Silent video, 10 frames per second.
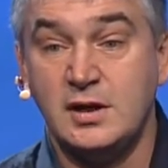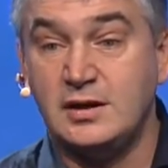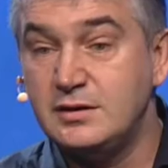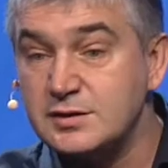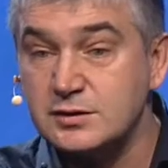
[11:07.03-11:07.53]

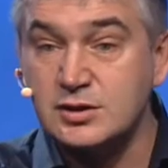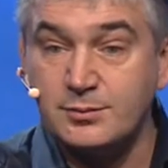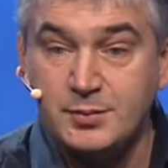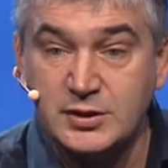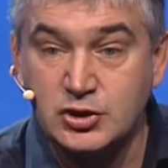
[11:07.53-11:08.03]
And this is
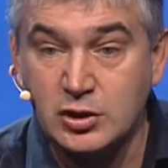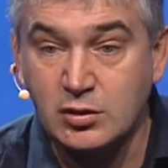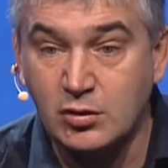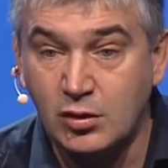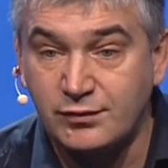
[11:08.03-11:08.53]
a
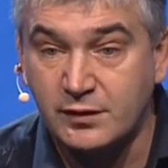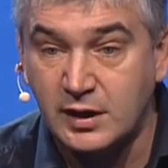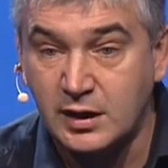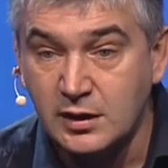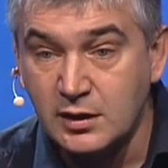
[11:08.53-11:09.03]
picture of
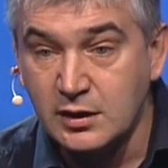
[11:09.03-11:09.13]
a